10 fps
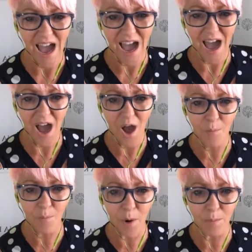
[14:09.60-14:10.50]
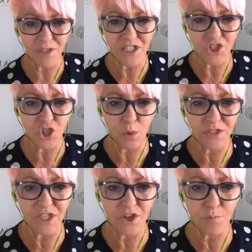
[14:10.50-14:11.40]
Barbara says, do you
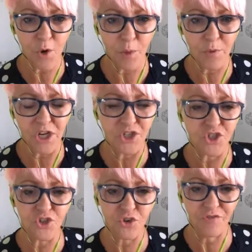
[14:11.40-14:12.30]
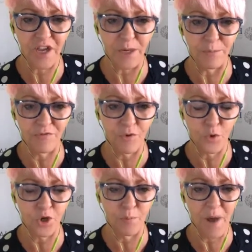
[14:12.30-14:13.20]
always get your properties surveyed before
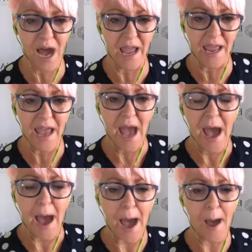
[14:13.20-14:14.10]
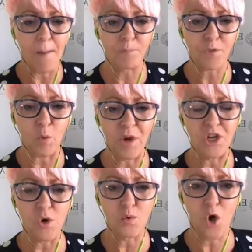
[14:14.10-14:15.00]
you buy? We
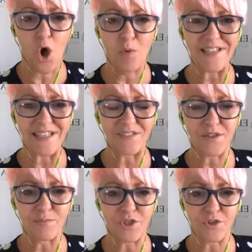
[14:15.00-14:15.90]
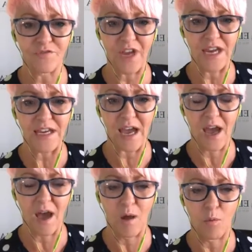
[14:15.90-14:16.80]
don't always get them surveyed.
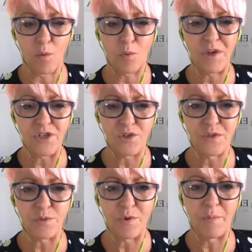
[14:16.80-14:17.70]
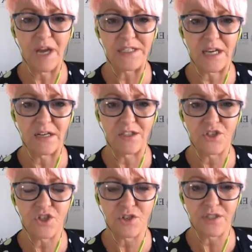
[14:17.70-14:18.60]
What we do is we buy title
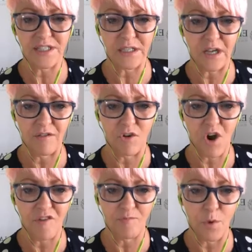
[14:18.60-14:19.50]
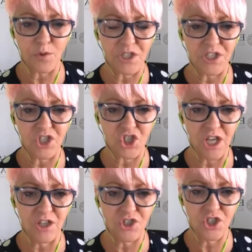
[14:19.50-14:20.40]
insurance to cover off most of the
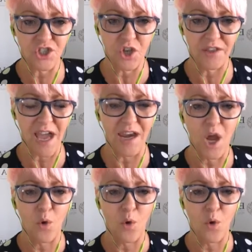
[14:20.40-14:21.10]
challenges on that.